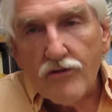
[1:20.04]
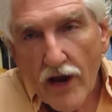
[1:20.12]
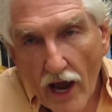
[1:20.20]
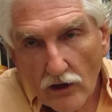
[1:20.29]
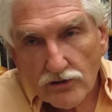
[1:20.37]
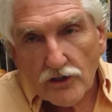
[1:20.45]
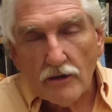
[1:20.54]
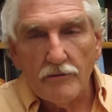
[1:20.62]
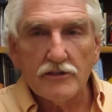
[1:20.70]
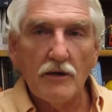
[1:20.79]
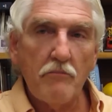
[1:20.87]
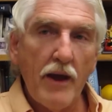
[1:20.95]
calcium
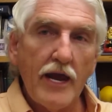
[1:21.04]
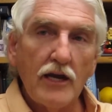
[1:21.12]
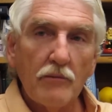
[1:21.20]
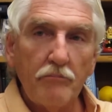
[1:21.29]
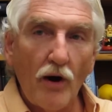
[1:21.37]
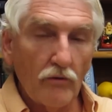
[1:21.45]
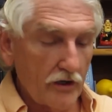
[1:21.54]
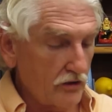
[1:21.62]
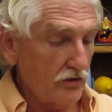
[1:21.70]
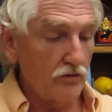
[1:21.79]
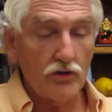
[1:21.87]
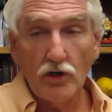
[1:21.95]
is a main
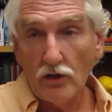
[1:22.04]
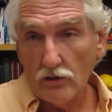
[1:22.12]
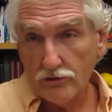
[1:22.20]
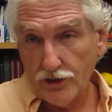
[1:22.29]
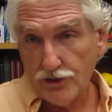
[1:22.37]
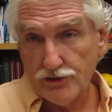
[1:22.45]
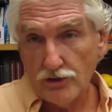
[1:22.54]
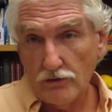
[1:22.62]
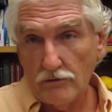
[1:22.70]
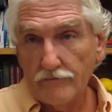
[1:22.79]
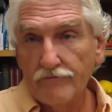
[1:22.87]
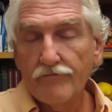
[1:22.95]
component to neural
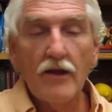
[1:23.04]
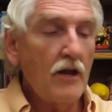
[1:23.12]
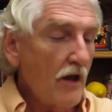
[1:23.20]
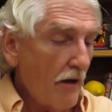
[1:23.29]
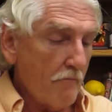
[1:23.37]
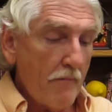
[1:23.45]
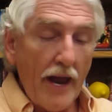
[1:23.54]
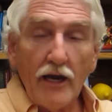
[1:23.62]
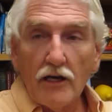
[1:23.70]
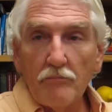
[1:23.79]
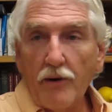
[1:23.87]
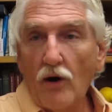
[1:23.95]
tissue,
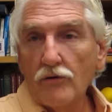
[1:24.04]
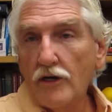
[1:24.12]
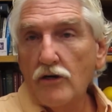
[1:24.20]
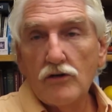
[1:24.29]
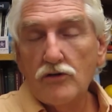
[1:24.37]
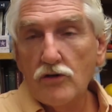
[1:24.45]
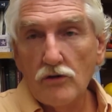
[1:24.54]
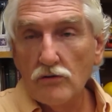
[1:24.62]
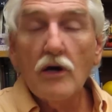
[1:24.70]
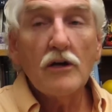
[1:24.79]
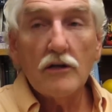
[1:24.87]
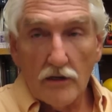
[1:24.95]
main component
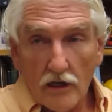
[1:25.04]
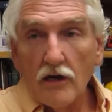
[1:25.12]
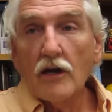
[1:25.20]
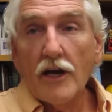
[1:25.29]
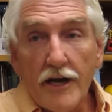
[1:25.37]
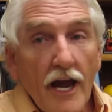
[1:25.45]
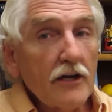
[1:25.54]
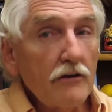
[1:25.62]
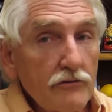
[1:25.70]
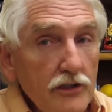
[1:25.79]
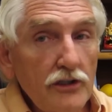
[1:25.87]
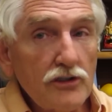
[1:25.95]
to
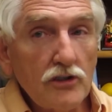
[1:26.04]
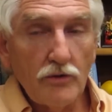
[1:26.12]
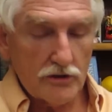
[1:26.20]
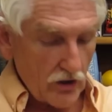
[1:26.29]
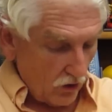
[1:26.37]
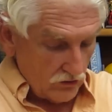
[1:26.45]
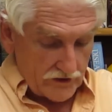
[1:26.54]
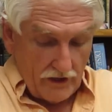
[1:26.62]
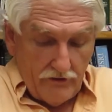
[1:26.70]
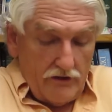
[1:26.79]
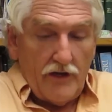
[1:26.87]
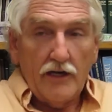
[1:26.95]
connective tissue. It holds
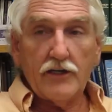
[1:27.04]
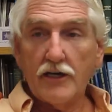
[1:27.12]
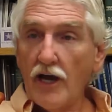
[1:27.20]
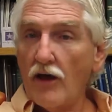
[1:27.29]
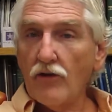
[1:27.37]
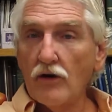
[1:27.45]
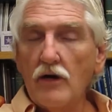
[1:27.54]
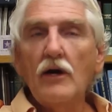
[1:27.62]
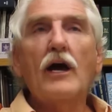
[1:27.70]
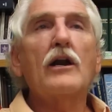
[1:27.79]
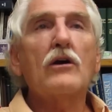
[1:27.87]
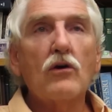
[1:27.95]
everything together,
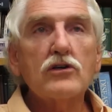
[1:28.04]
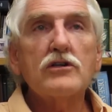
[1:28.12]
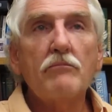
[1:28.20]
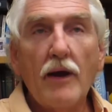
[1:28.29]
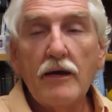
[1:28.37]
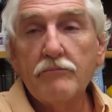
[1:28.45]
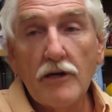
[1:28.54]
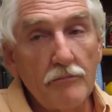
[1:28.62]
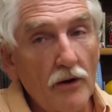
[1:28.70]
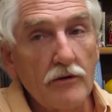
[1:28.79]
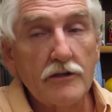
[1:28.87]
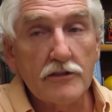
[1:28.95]
and of course a main
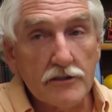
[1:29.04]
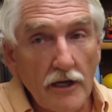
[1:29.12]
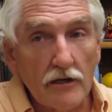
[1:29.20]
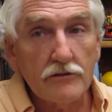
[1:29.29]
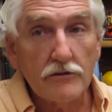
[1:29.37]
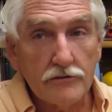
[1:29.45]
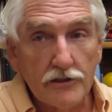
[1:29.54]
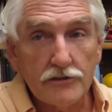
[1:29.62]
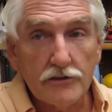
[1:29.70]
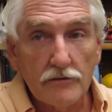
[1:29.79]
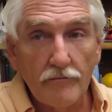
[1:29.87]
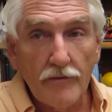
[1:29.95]
component to skeletal
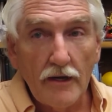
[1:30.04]
tissue.